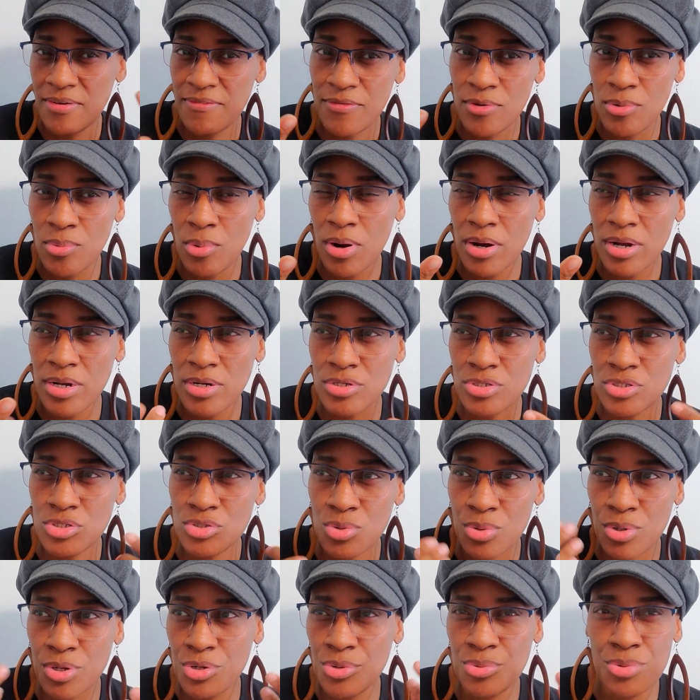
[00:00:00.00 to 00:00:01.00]
If you work in a
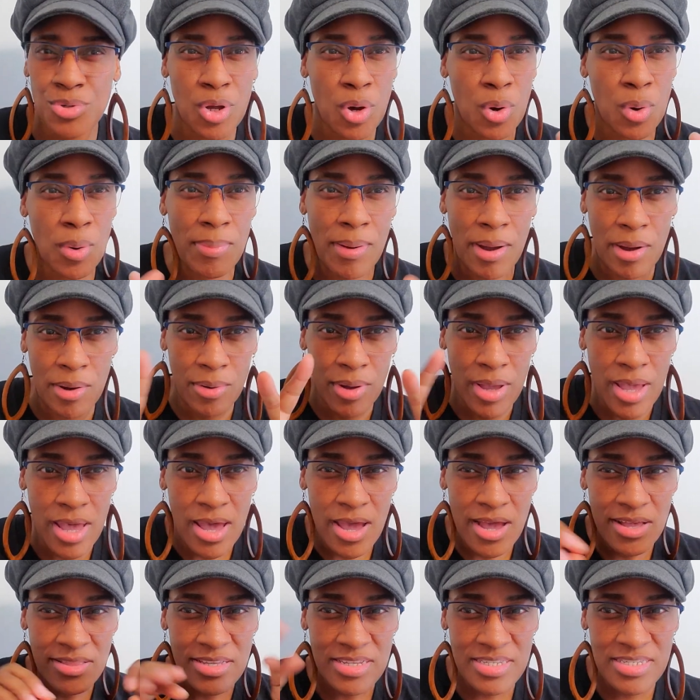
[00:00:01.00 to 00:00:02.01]
store and you know about
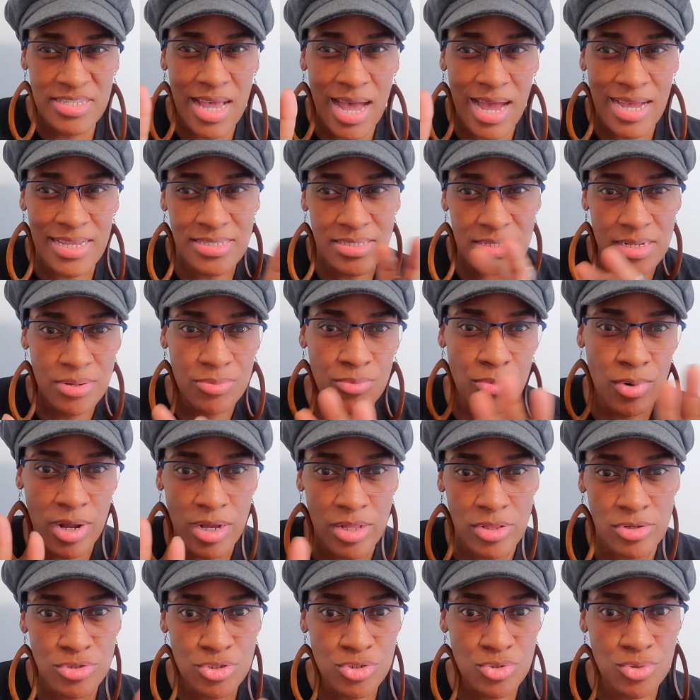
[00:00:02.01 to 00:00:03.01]
the sizing in
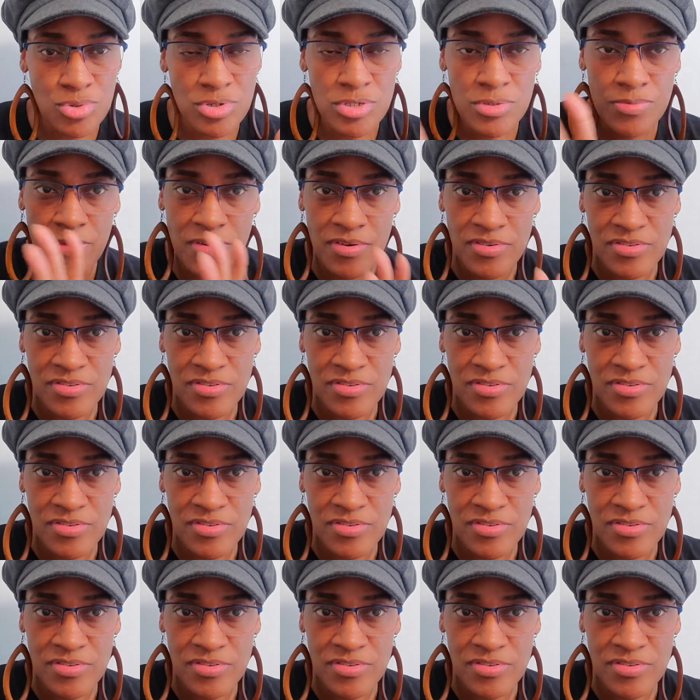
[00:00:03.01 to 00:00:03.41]
regular stores